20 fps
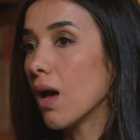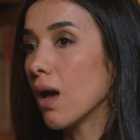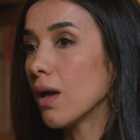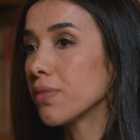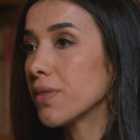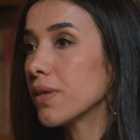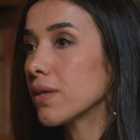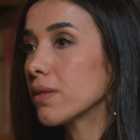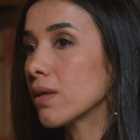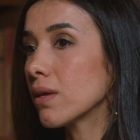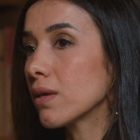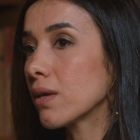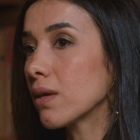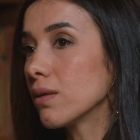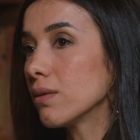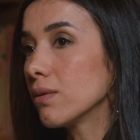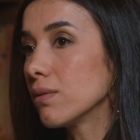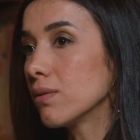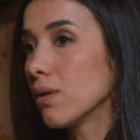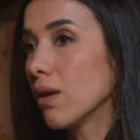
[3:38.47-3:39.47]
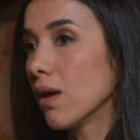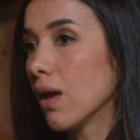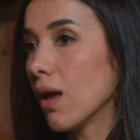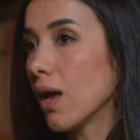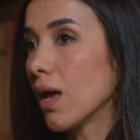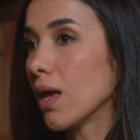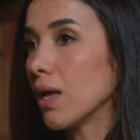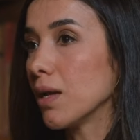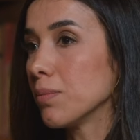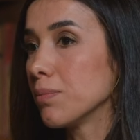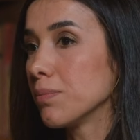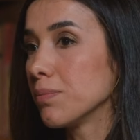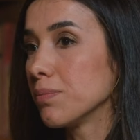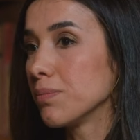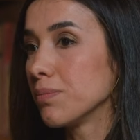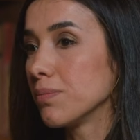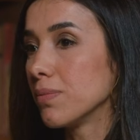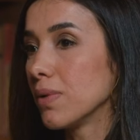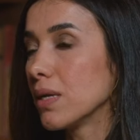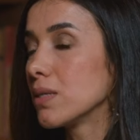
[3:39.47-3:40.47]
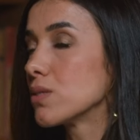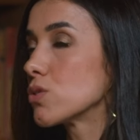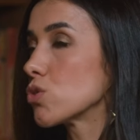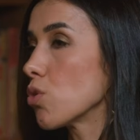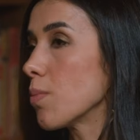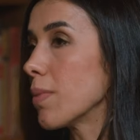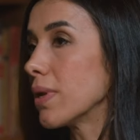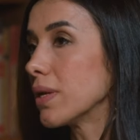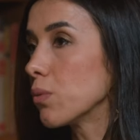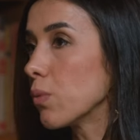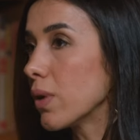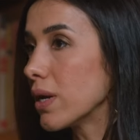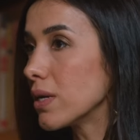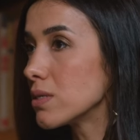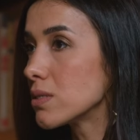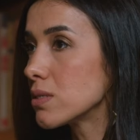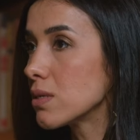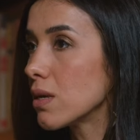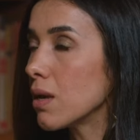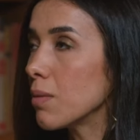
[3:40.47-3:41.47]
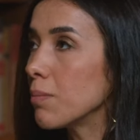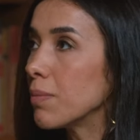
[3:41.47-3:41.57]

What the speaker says: I think they can help in so many ways.